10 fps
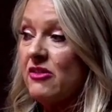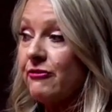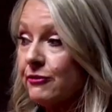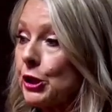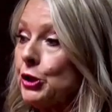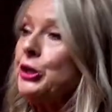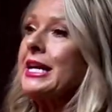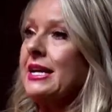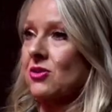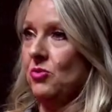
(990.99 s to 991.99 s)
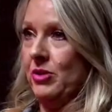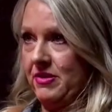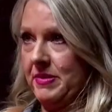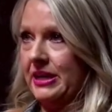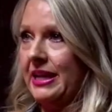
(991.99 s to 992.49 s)
flirting with
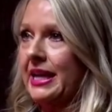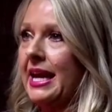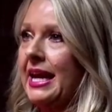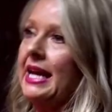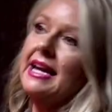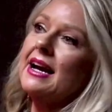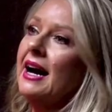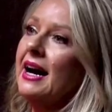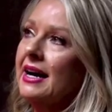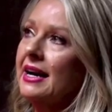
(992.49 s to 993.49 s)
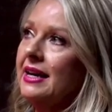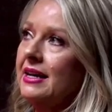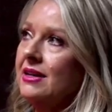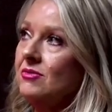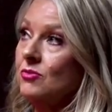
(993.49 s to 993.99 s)
Mary Kay,
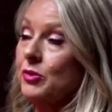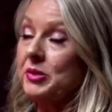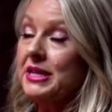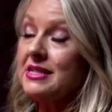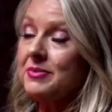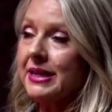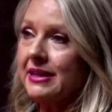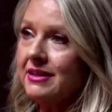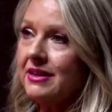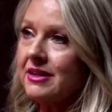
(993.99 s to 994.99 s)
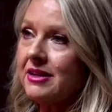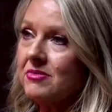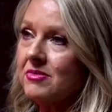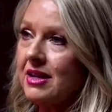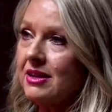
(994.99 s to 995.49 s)
I replaced my
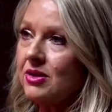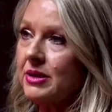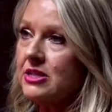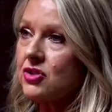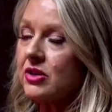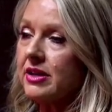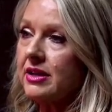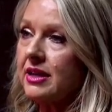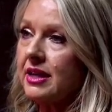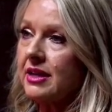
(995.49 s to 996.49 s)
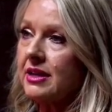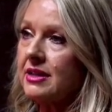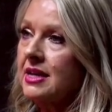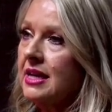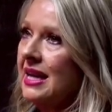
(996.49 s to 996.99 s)
income at the restaurant. Wow.
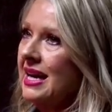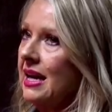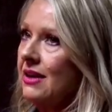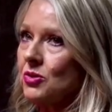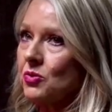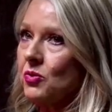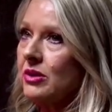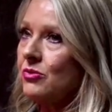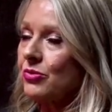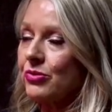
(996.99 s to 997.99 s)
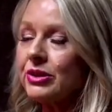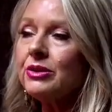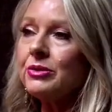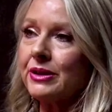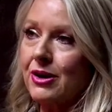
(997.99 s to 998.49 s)
And after one really,
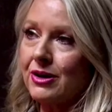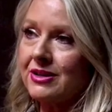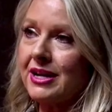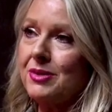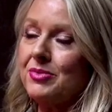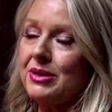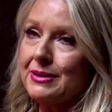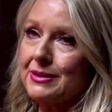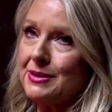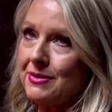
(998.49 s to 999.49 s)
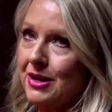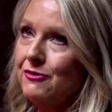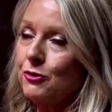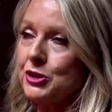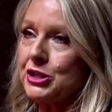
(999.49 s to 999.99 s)
really hard night, because
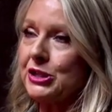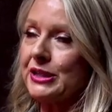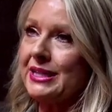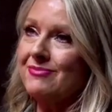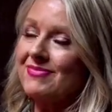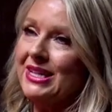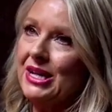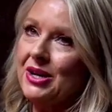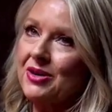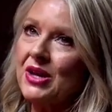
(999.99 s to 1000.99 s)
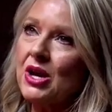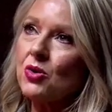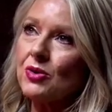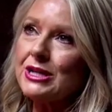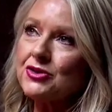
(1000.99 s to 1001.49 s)
unfortunately, you know,
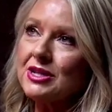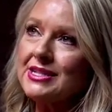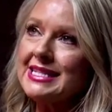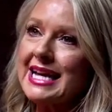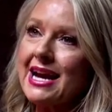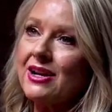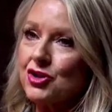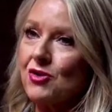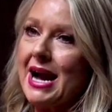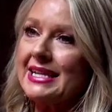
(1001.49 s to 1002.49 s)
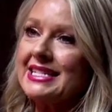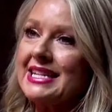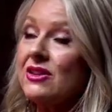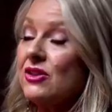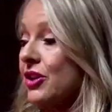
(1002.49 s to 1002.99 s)
restaurants at- attract
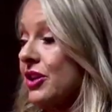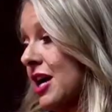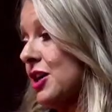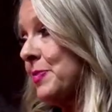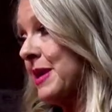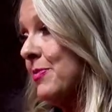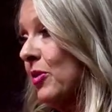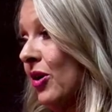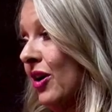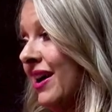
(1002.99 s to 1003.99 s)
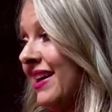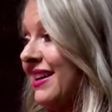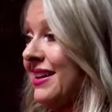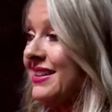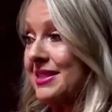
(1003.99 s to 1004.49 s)
either young people
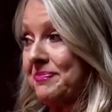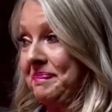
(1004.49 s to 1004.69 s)
that